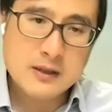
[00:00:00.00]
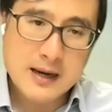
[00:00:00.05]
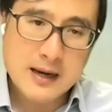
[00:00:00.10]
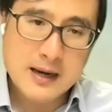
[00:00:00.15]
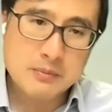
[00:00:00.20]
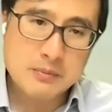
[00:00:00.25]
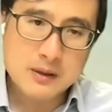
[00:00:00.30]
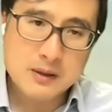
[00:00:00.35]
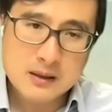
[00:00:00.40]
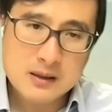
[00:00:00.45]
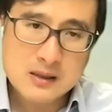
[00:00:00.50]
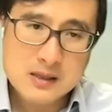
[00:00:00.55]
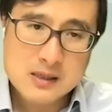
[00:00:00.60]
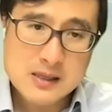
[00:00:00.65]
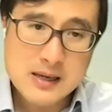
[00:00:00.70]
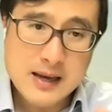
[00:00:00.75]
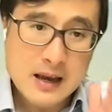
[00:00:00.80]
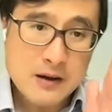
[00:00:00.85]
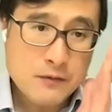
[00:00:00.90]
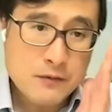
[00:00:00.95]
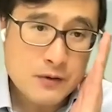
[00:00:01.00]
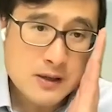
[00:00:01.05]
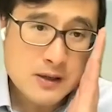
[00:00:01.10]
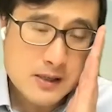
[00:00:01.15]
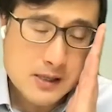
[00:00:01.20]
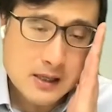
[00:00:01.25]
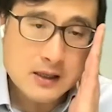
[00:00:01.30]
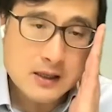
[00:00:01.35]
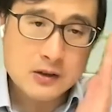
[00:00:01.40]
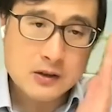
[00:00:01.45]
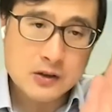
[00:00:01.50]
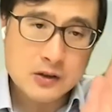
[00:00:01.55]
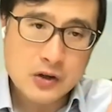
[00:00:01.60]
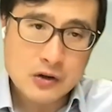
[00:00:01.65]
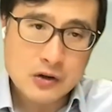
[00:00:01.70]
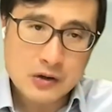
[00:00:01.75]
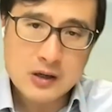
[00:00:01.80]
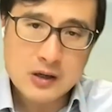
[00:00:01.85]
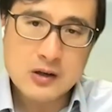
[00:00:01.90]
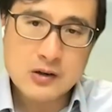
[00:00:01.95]
diabetes every single
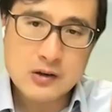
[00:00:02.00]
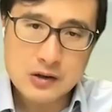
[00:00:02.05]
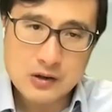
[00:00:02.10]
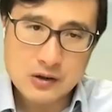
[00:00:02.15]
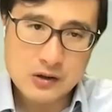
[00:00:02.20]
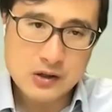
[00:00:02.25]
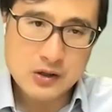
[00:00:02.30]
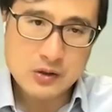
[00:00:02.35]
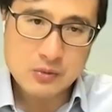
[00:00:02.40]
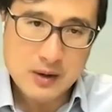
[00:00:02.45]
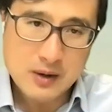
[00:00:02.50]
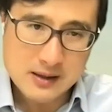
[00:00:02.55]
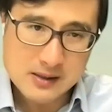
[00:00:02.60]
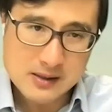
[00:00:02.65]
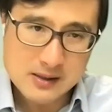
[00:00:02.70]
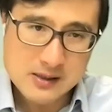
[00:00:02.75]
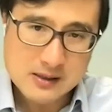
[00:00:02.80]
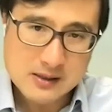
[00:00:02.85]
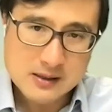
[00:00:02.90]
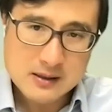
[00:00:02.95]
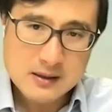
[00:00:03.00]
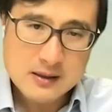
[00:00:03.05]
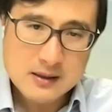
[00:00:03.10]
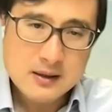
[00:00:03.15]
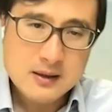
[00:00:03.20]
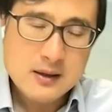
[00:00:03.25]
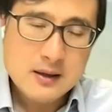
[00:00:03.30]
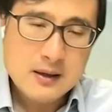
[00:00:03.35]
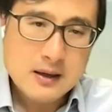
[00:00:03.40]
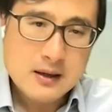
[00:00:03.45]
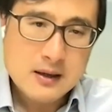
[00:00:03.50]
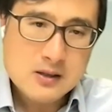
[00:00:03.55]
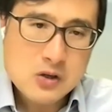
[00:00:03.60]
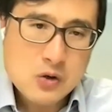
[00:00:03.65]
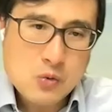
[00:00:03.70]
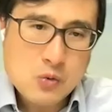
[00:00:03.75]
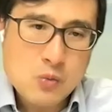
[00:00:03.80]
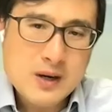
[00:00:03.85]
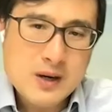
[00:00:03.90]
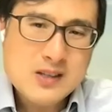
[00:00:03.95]
year here in the U.S.
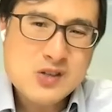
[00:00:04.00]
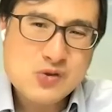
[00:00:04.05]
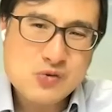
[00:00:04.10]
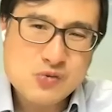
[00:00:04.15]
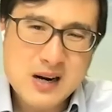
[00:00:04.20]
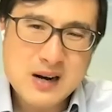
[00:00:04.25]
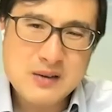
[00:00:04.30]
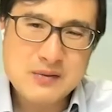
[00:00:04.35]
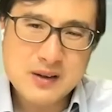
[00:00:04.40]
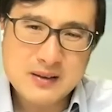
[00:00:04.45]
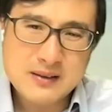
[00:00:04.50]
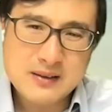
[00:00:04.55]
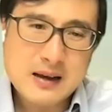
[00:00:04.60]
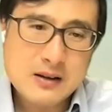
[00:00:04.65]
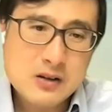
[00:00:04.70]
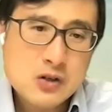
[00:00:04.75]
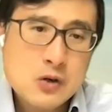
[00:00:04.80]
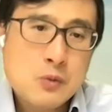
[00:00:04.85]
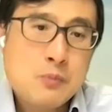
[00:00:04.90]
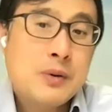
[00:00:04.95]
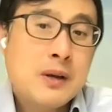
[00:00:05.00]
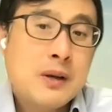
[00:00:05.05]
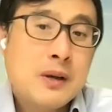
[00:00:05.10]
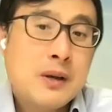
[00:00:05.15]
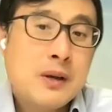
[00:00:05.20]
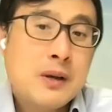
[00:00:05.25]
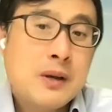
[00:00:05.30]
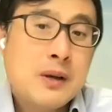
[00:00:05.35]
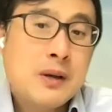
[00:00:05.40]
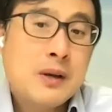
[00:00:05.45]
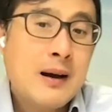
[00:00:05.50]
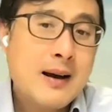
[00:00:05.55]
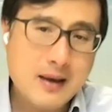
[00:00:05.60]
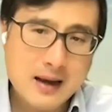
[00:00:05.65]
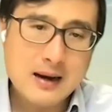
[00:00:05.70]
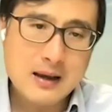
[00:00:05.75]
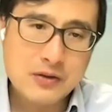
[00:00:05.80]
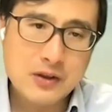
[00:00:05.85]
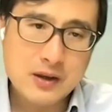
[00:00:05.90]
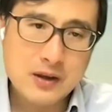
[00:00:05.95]
So what is driving that? So
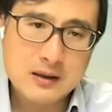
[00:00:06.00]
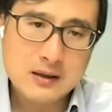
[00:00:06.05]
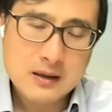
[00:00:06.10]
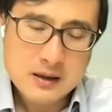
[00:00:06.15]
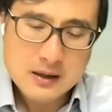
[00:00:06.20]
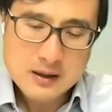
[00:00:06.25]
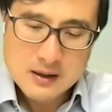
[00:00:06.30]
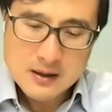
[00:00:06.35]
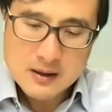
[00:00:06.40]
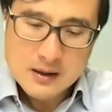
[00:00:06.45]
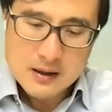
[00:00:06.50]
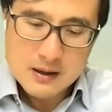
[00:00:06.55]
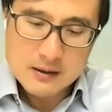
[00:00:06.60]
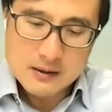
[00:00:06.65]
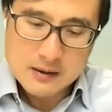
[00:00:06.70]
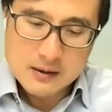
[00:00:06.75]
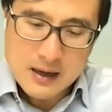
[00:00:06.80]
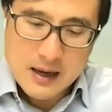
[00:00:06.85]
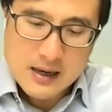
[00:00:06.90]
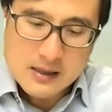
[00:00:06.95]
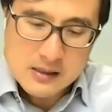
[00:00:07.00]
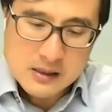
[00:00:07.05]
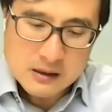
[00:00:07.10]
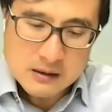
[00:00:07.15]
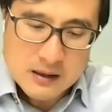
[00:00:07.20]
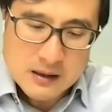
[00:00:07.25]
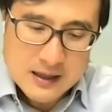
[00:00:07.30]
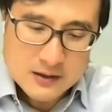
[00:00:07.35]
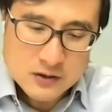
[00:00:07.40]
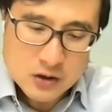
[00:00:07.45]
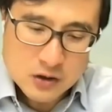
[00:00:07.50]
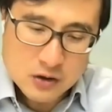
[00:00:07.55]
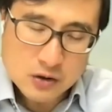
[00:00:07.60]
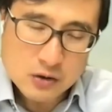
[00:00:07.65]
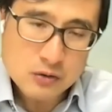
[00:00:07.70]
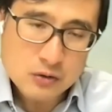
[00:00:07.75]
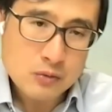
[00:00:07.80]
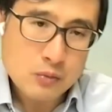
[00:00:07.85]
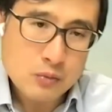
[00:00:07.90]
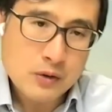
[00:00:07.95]
behind that, I think it has a lot
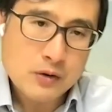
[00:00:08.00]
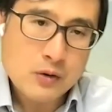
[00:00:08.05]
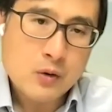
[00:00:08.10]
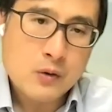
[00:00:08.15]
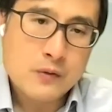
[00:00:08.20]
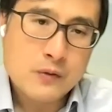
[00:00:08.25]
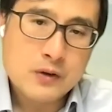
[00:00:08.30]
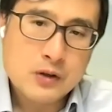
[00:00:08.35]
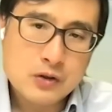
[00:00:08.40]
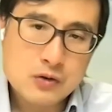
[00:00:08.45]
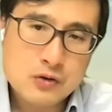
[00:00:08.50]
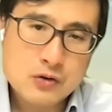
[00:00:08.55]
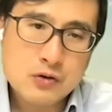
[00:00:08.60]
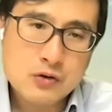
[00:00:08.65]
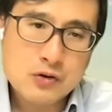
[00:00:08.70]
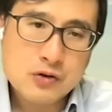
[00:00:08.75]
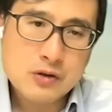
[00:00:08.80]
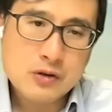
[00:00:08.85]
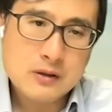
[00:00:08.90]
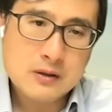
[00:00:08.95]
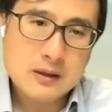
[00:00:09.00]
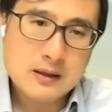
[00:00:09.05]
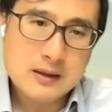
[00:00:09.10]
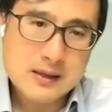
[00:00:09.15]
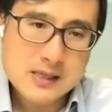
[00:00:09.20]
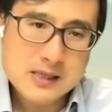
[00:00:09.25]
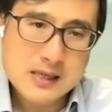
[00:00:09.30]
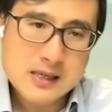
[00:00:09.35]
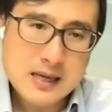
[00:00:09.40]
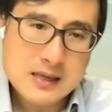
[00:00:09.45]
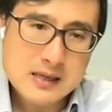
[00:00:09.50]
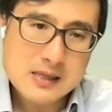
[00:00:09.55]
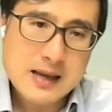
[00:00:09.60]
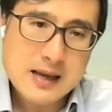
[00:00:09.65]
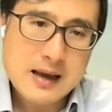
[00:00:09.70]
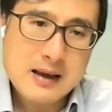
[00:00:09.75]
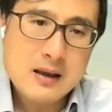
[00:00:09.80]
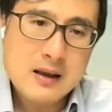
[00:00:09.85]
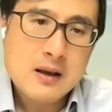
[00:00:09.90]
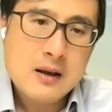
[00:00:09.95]
to do with overnutrition, in a
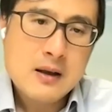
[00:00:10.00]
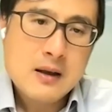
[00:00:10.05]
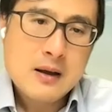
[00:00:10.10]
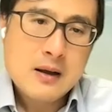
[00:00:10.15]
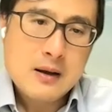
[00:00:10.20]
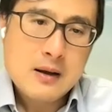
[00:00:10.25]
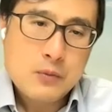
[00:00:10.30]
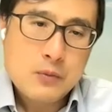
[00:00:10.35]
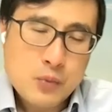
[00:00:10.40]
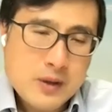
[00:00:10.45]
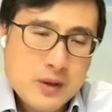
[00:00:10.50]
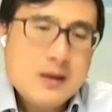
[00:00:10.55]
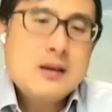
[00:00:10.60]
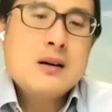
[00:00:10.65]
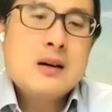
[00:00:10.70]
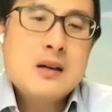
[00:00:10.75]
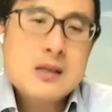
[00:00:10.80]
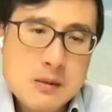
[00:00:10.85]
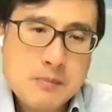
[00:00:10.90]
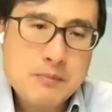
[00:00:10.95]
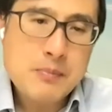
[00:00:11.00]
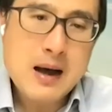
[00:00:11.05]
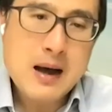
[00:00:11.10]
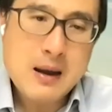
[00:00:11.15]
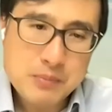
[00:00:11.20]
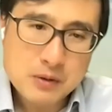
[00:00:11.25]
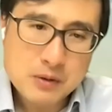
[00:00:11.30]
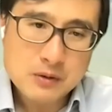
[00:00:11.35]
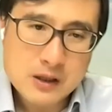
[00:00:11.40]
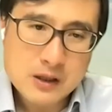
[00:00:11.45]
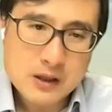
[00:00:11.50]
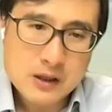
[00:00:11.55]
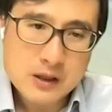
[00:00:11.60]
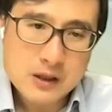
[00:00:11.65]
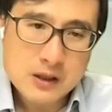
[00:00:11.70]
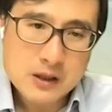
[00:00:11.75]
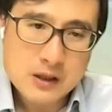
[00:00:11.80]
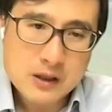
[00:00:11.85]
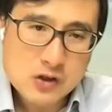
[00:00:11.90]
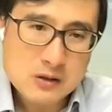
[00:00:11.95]
sense that we as a
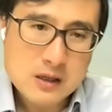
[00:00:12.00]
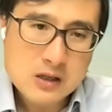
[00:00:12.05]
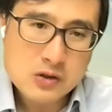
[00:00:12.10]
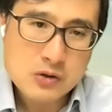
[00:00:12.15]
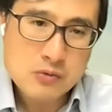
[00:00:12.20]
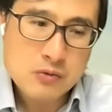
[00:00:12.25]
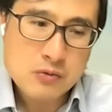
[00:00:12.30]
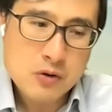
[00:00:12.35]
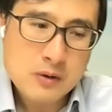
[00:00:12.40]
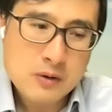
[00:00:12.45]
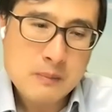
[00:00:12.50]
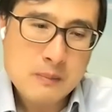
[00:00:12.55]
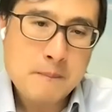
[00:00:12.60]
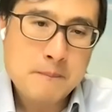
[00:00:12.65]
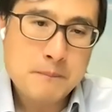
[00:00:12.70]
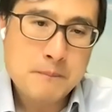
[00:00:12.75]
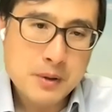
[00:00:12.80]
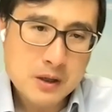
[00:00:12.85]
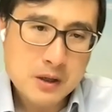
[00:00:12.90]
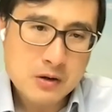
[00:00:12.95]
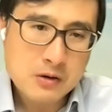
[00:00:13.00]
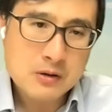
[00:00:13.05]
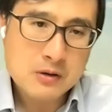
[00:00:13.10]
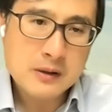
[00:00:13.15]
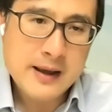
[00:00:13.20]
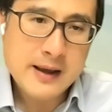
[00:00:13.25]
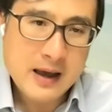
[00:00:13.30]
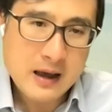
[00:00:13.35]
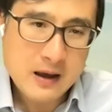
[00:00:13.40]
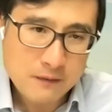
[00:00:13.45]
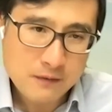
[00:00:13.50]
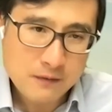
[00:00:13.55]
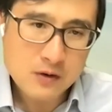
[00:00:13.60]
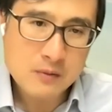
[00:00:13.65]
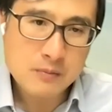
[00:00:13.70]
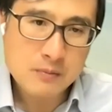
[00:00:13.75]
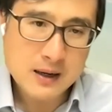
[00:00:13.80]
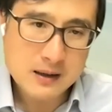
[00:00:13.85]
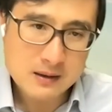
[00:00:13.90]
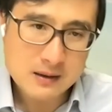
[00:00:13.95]
population is growing bigger and
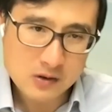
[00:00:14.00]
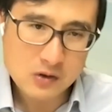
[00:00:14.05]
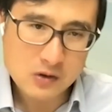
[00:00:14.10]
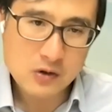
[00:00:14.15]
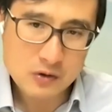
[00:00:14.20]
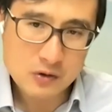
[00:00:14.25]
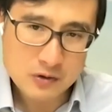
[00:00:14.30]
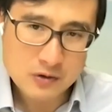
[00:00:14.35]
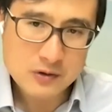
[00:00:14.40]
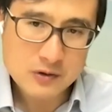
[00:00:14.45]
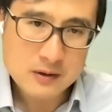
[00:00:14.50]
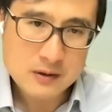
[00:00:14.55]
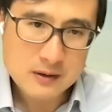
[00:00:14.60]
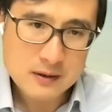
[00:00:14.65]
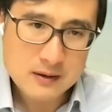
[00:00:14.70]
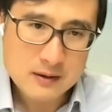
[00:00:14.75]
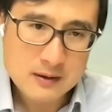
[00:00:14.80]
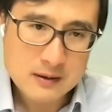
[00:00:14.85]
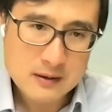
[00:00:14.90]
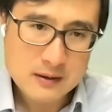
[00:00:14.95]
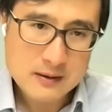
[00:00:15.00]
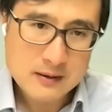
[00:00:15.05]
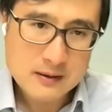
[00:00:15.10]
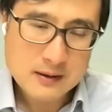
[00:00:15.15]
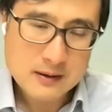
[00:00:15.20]
heavier by the year.